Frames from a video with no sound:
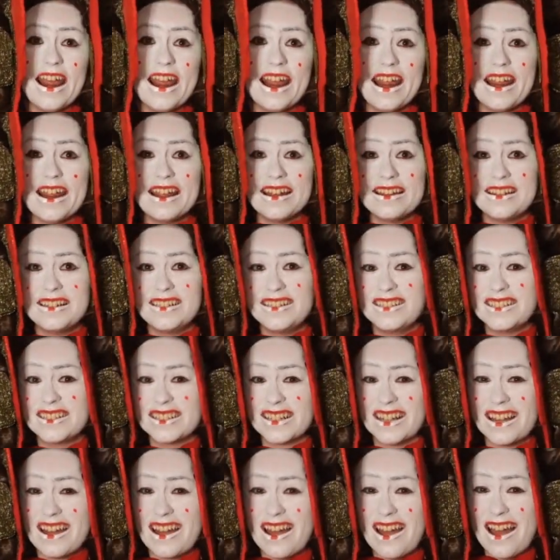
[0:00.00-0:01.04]
And
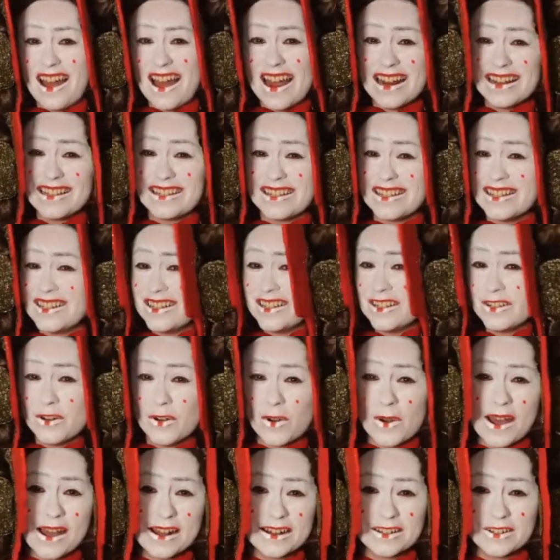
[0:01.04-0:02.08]
I didn't
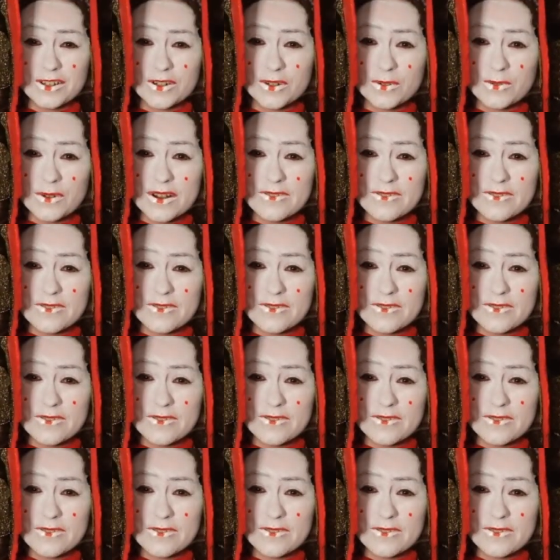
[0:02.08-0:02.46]
know how to do